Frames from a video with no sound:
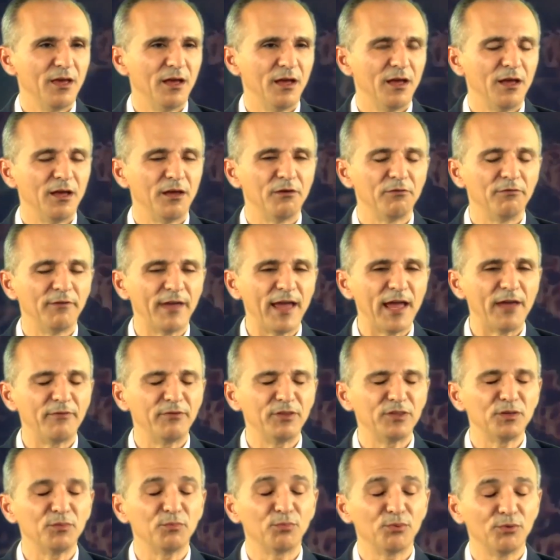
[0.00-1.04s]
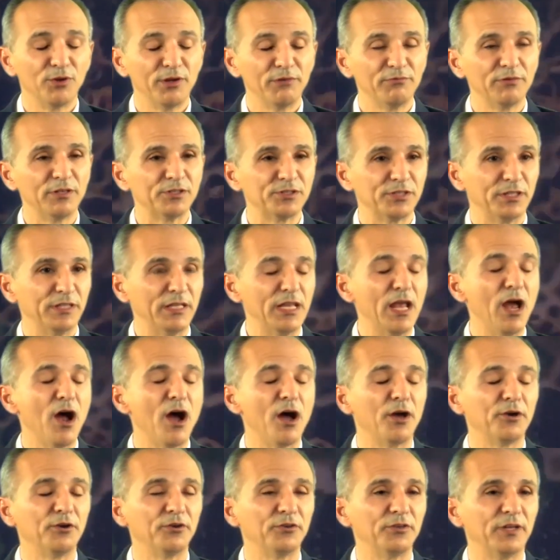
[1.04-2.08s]
of having the privilege and the
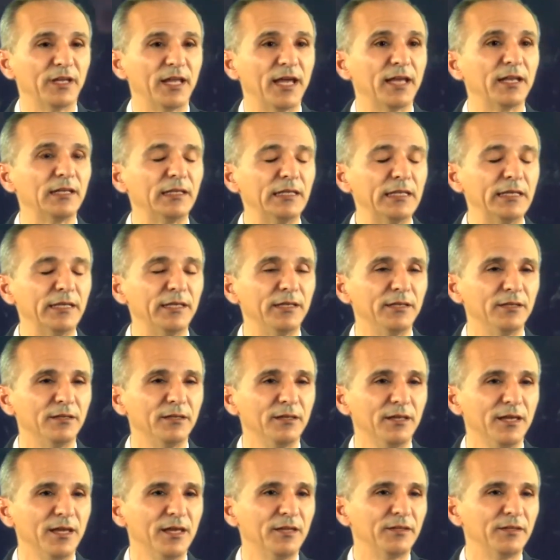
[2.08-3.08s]
honor to kind of lead